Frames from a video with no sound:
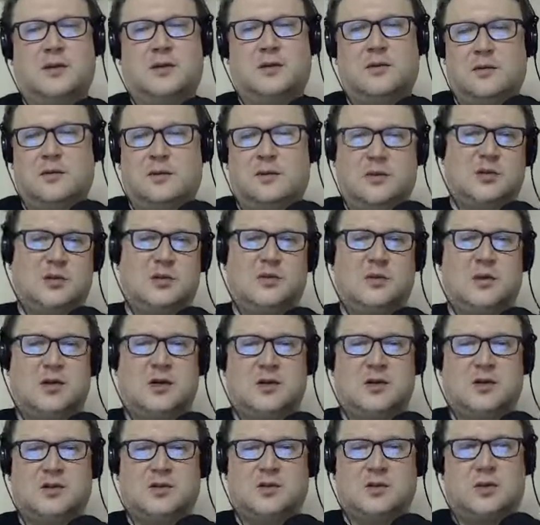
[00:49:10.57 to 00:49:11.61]
I like just it.
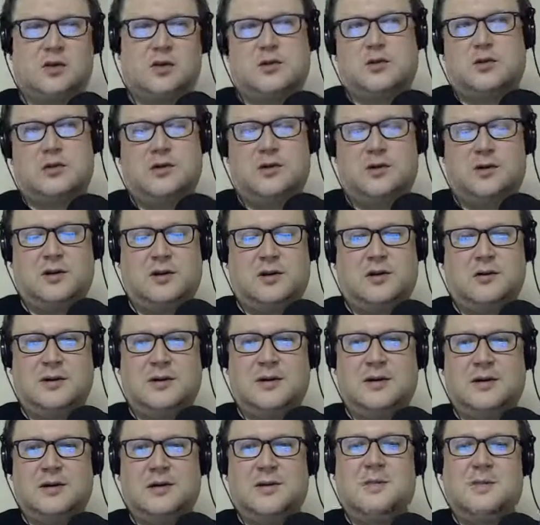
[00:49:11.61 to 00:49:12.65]
Because I like a
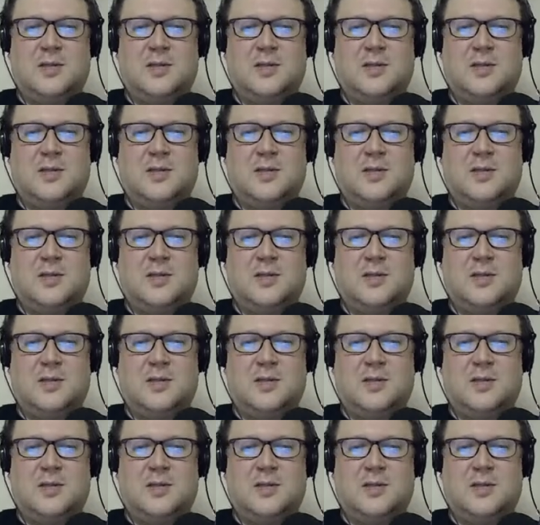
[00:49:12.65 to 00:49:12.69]
theme.